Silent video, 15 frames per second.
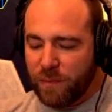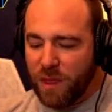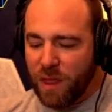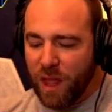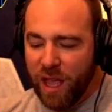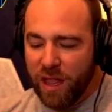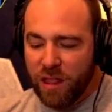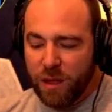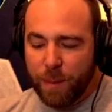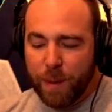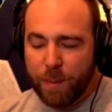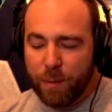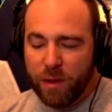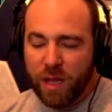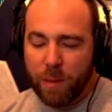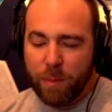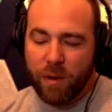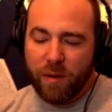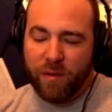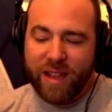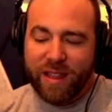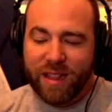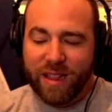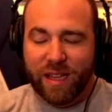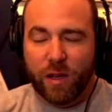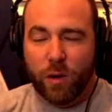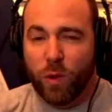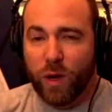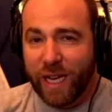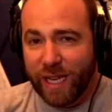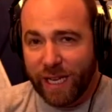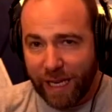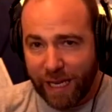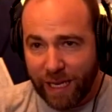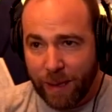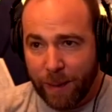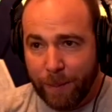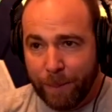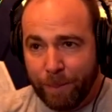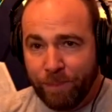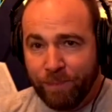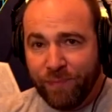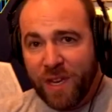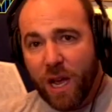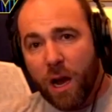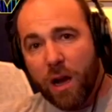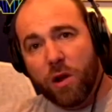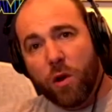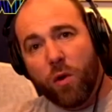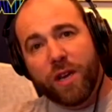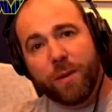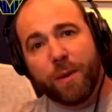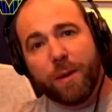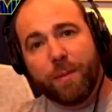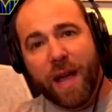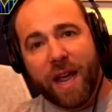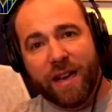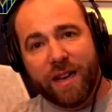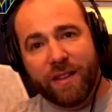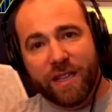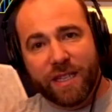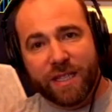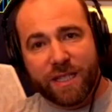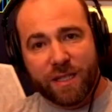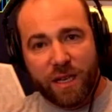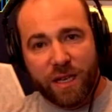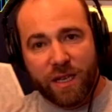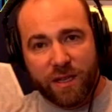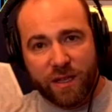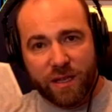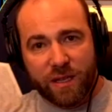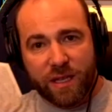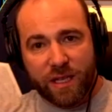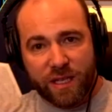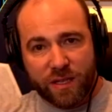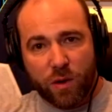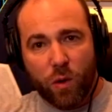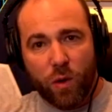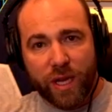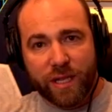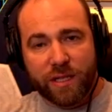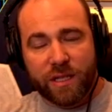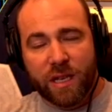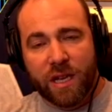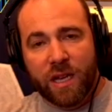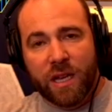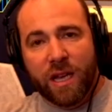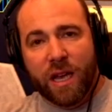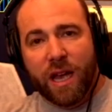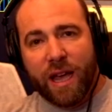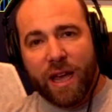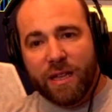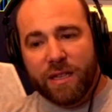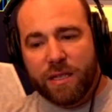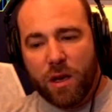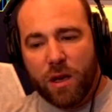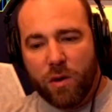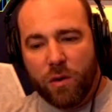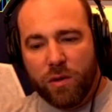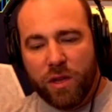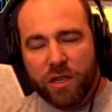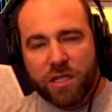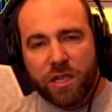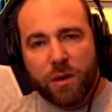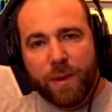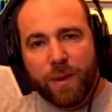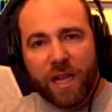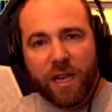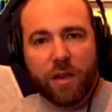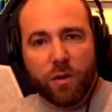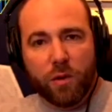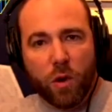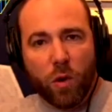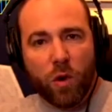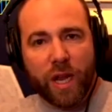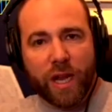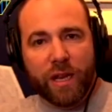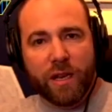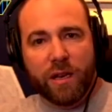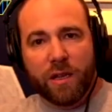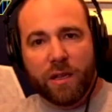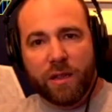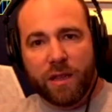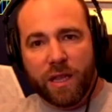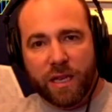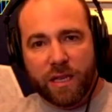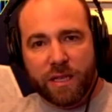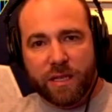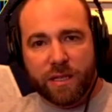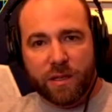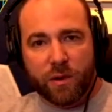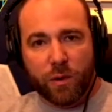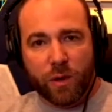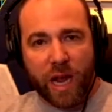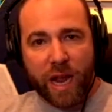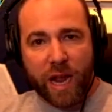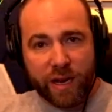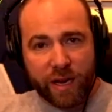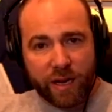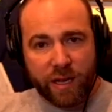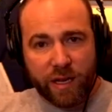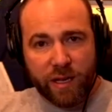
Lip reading: and the people that provide the liquidity are going to be paid in these coins. And so there's going to be a new coin that's created